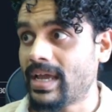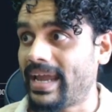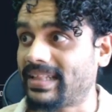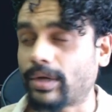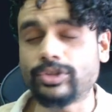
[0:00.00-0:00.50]

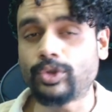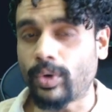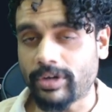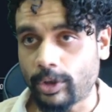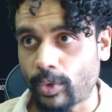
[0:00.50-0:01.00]

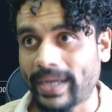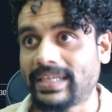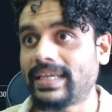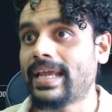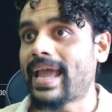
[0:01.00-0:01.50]

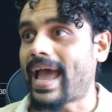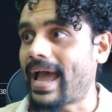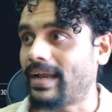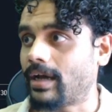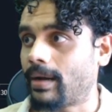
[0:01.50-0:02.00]
8,220
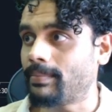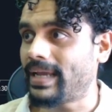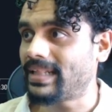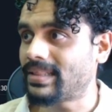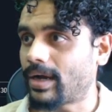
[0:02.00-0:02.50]
and
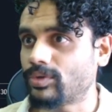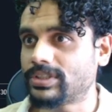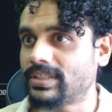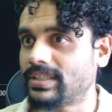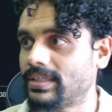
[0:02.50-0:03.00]

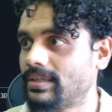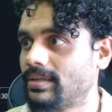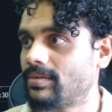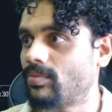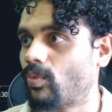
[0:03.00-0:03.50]

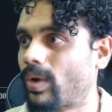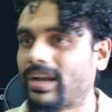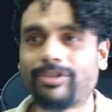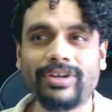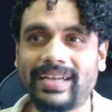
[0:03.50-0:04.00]

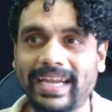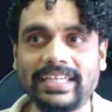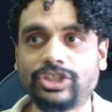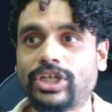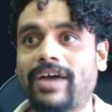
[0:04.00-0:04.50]

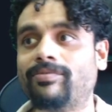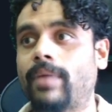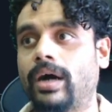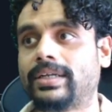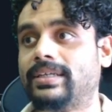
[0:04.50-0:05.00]
8,190ish. I have
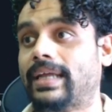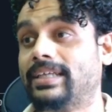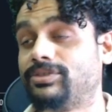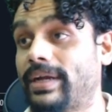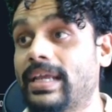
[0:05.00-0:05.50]
marked it
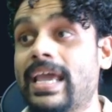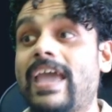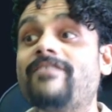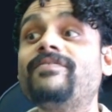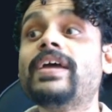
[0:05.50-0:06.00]
as, right?
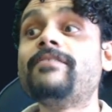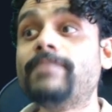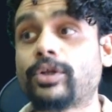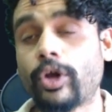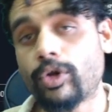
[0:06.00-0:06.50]
If
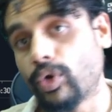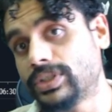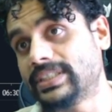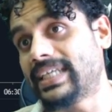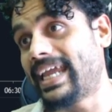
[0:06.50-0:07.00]
Bitcoin
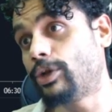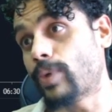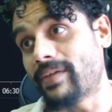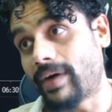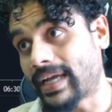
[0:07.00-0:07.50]
closes a
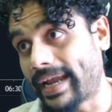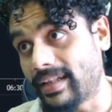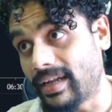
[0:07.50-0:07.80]
12-hour candle